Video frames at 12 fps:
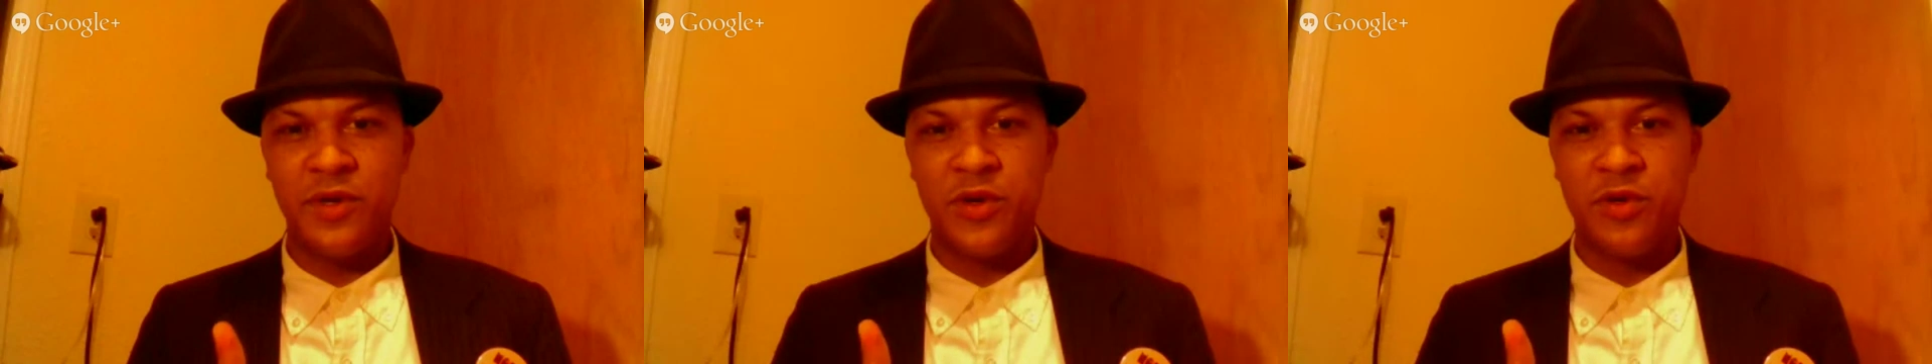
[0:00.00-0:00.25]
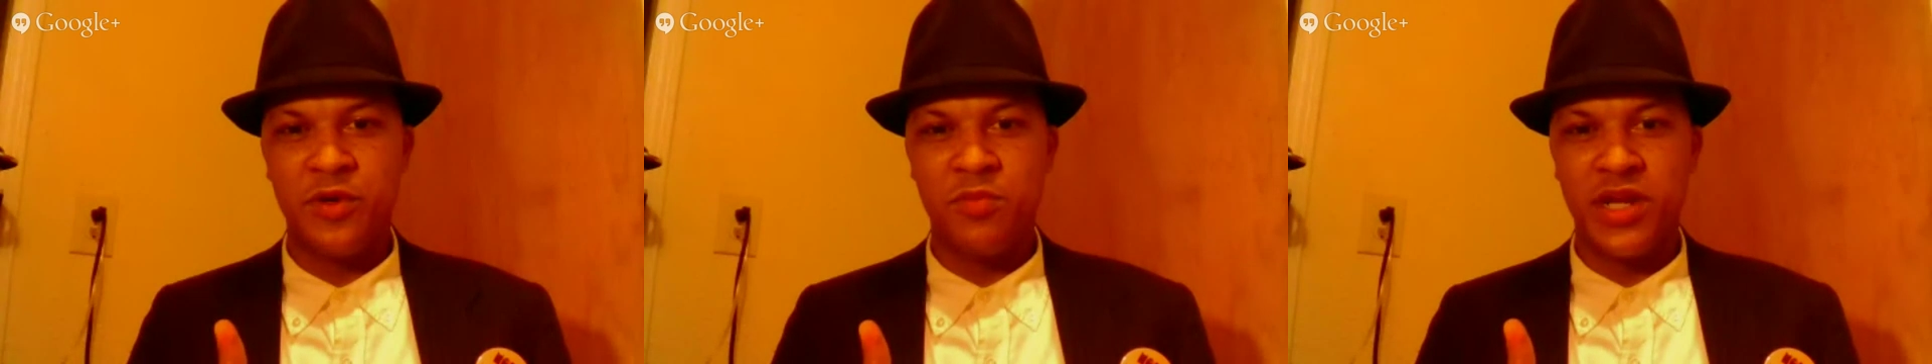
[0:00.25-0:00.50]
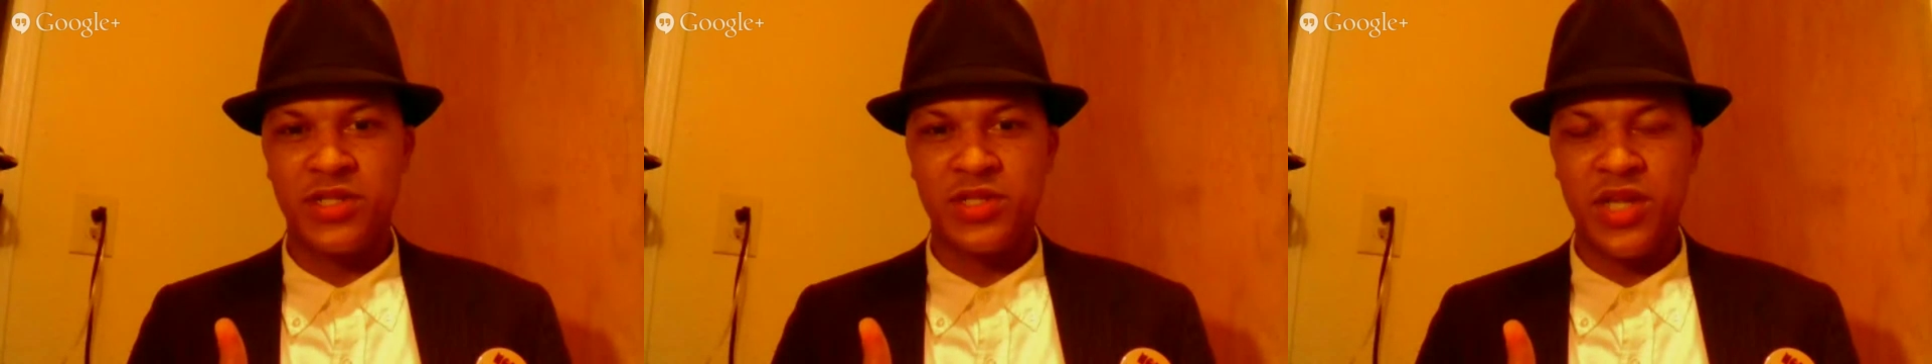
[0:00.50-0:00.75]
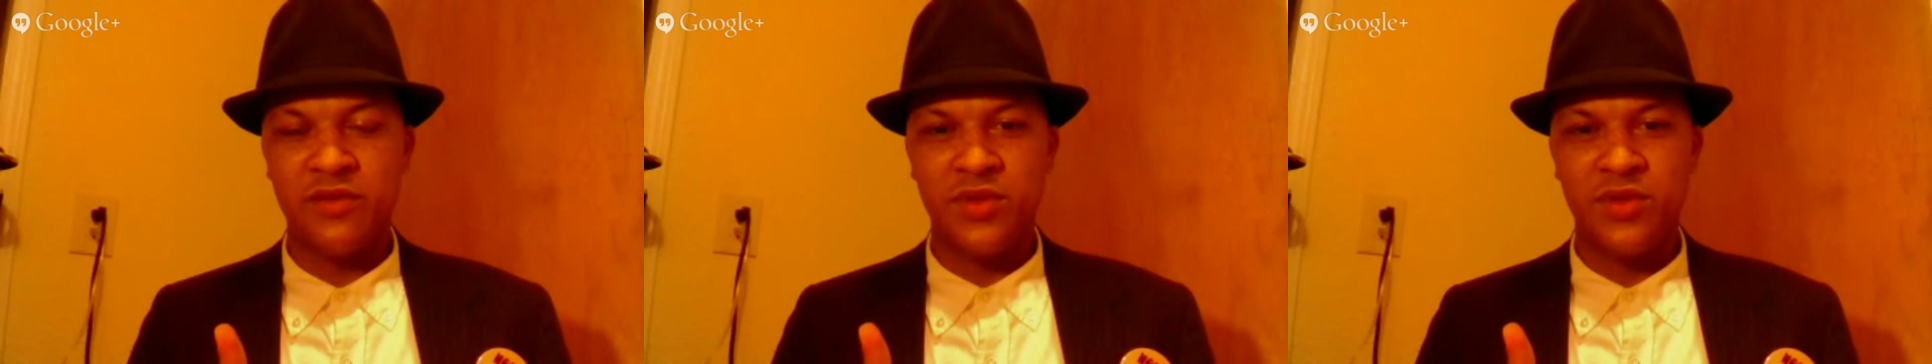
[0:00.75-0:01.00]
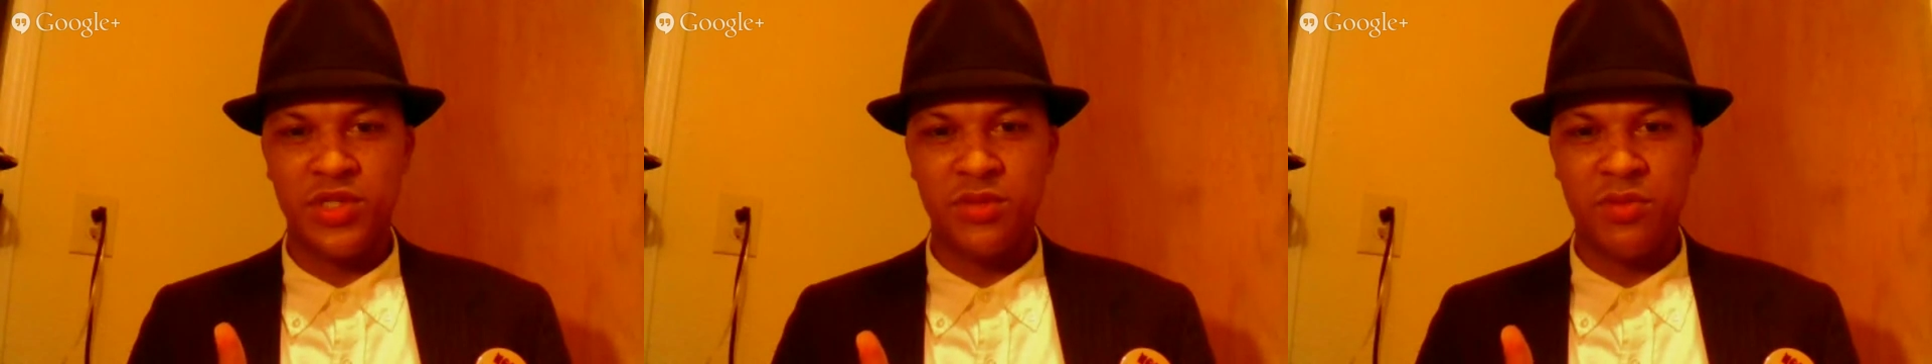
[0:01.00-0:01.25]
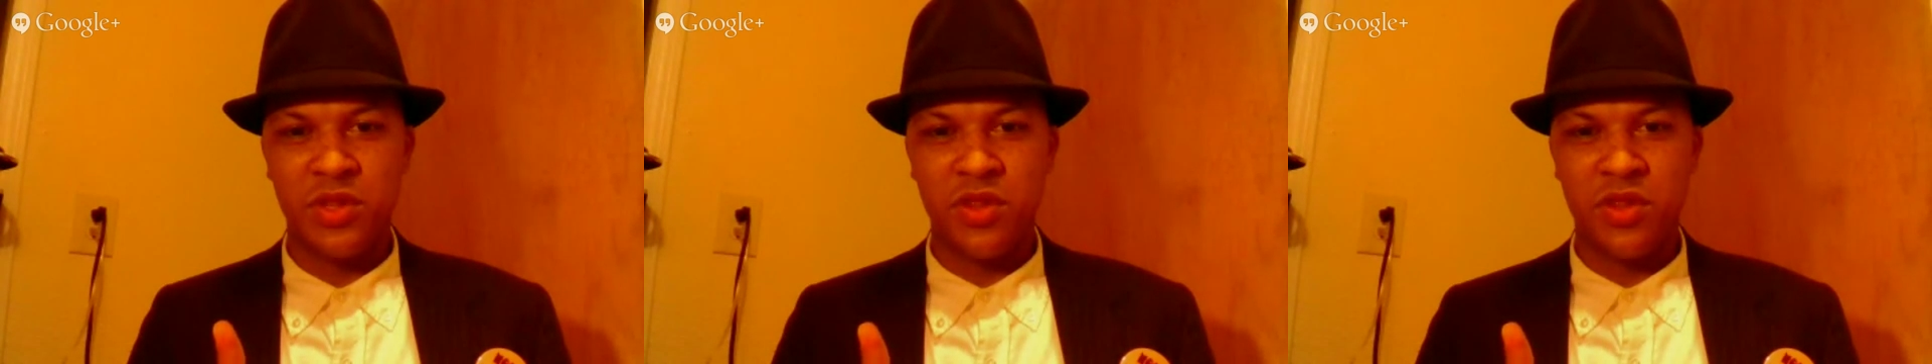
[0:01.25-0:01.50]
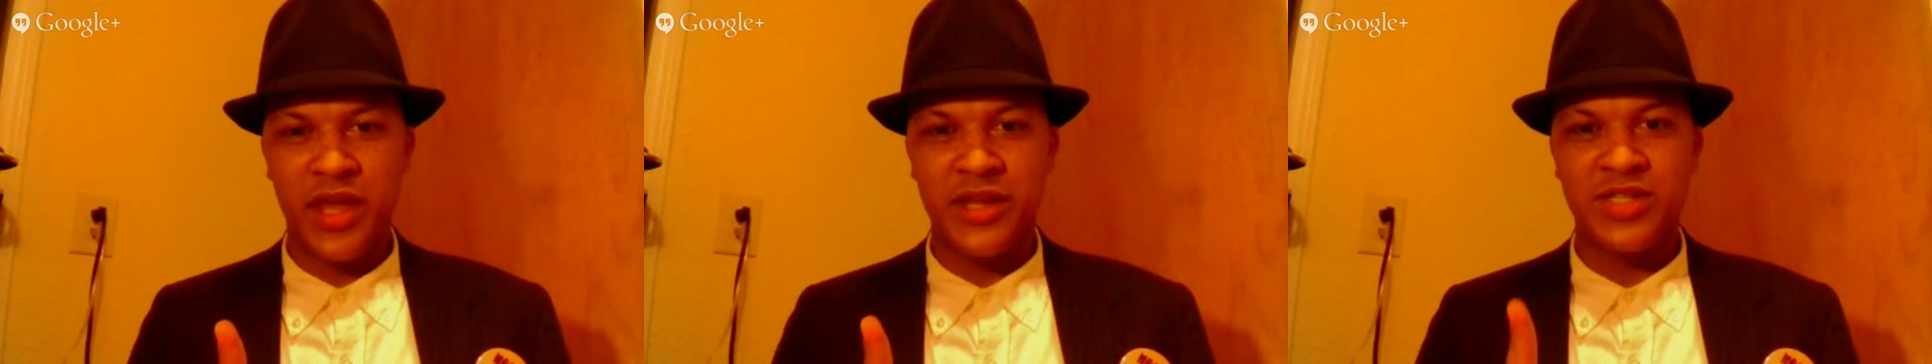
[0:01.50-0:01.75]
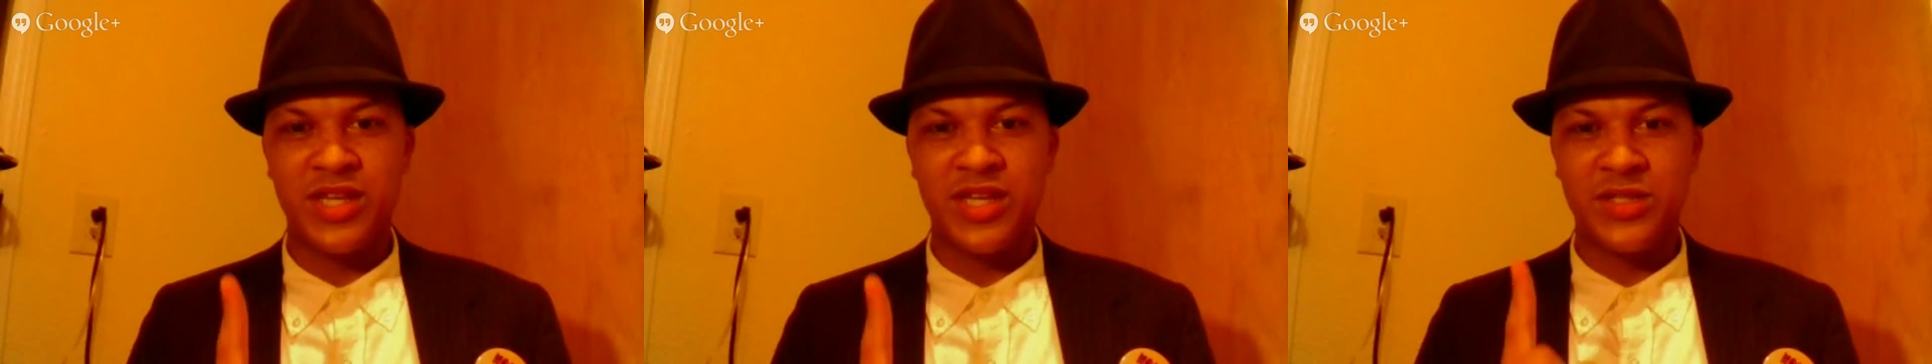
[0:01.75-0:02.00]
but it's definitely something that is
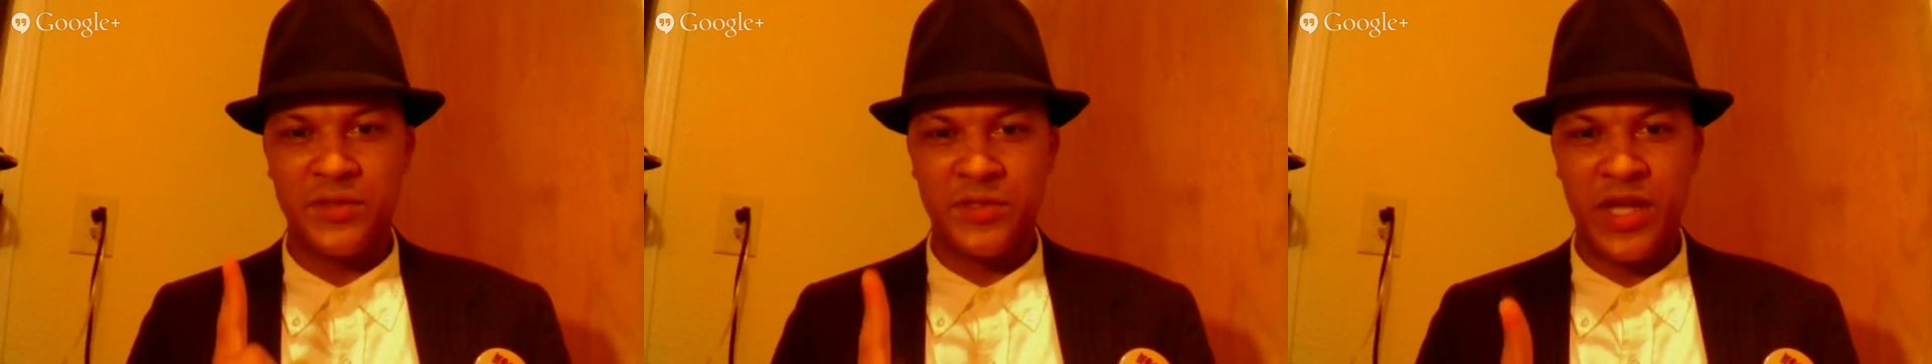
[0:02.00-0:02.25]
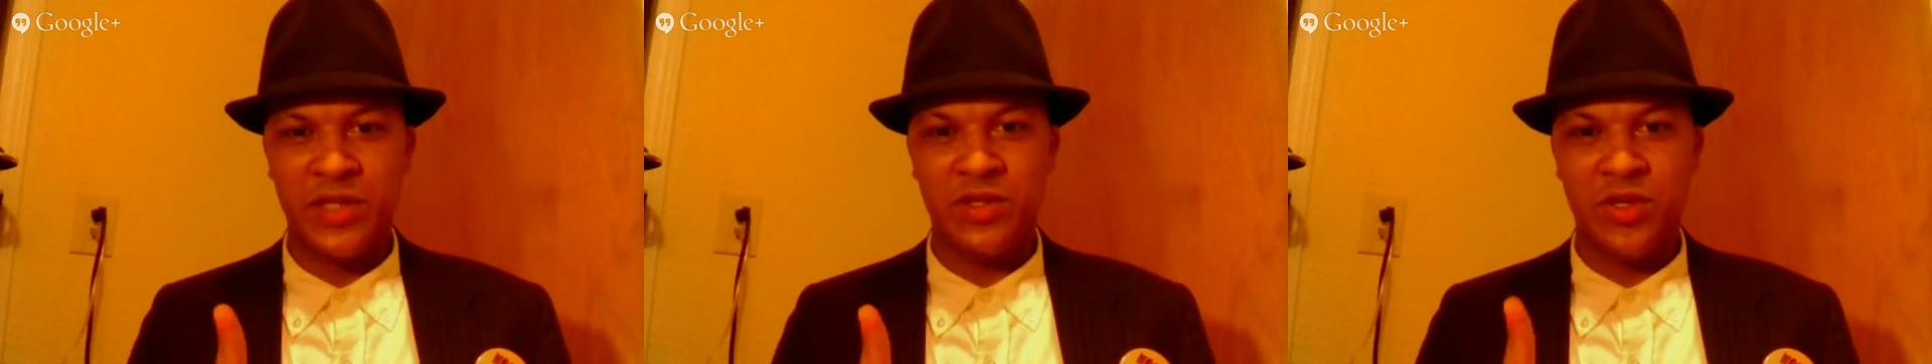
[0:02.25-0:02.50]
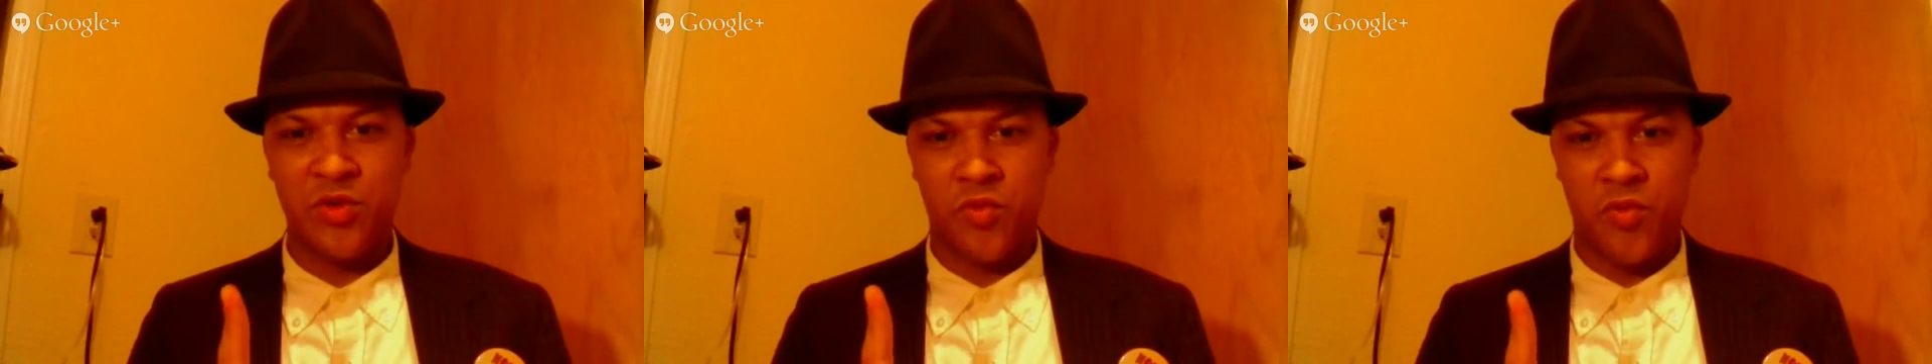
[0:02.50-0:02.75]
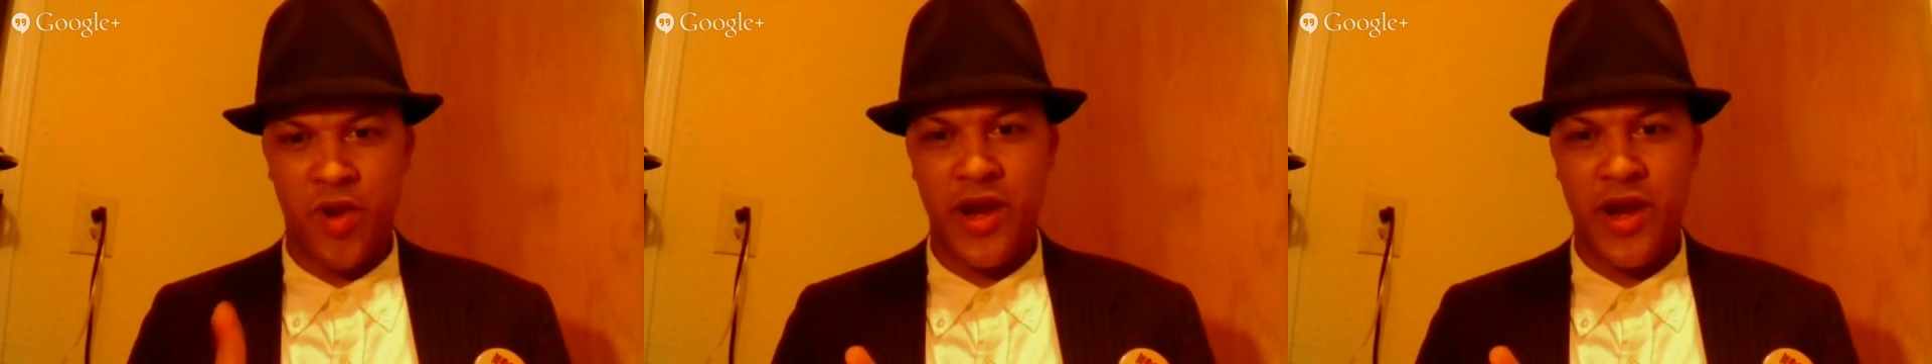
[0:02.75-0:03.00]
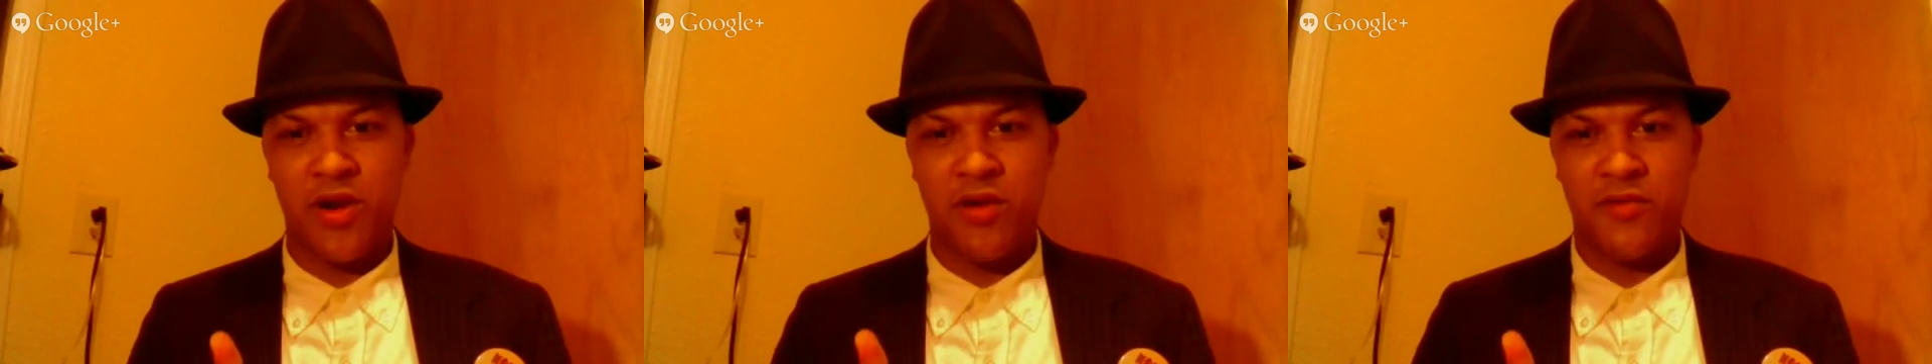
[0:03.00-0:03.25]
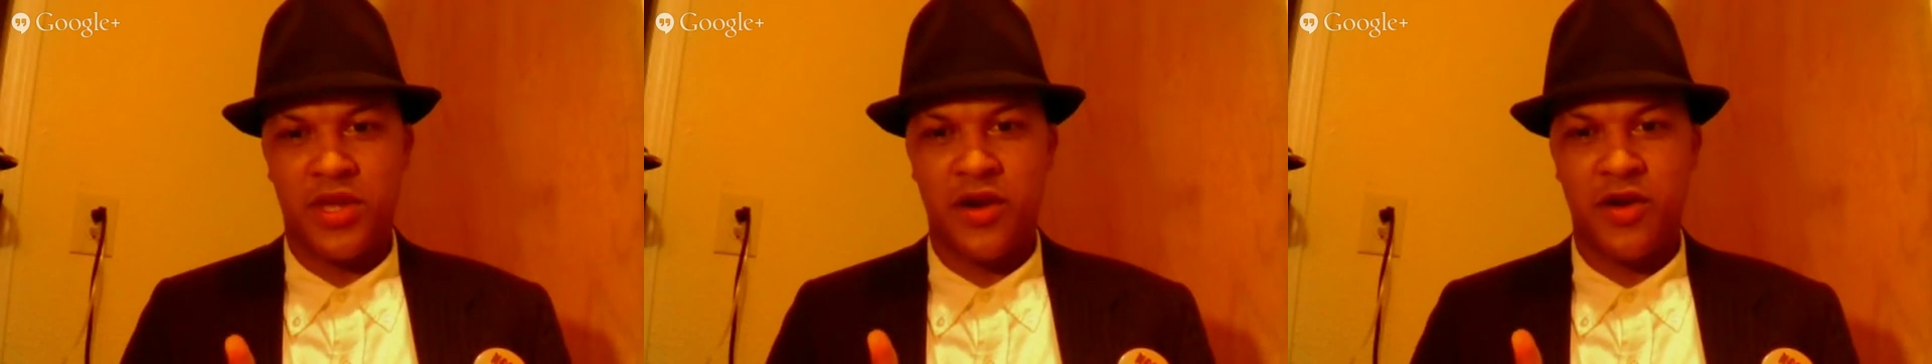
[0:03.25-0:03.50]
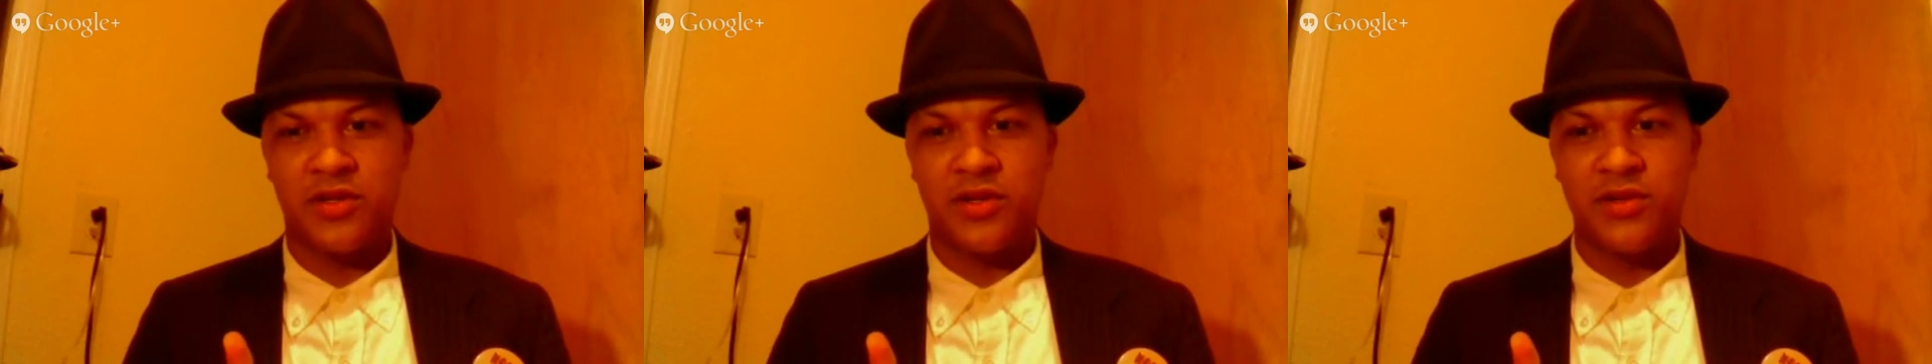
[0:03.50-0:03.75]
insanely rare of a character.